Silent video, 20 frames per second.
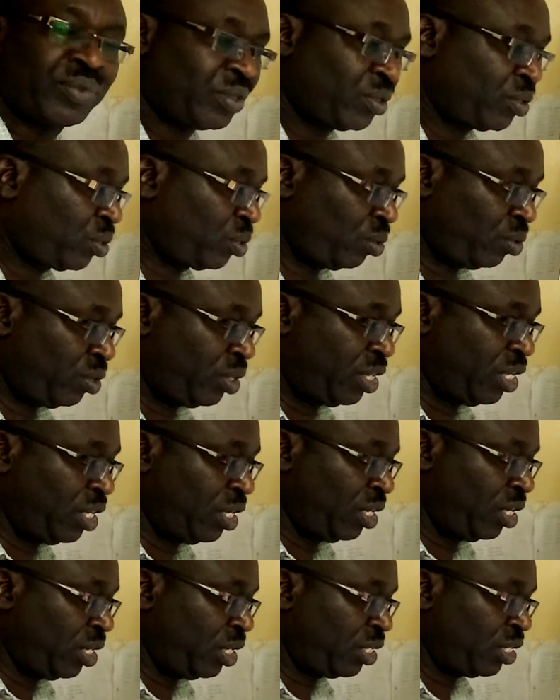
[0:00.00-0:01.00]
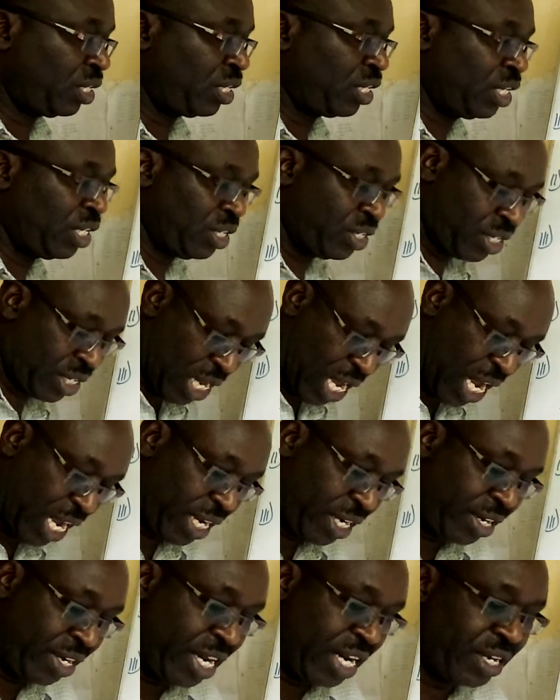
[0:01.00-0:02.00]
So this is
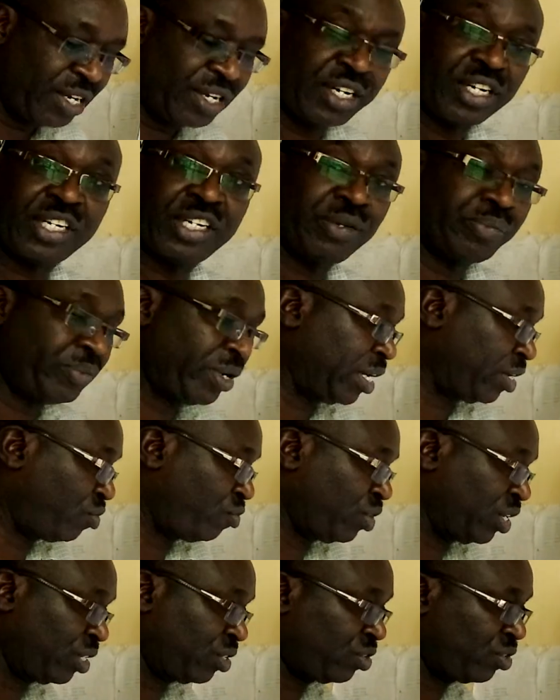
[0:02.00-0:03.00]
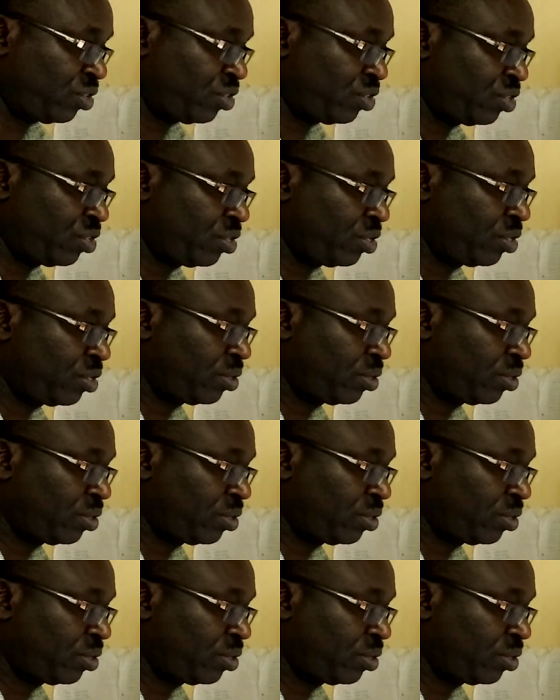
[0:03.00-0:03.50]
identity matrix.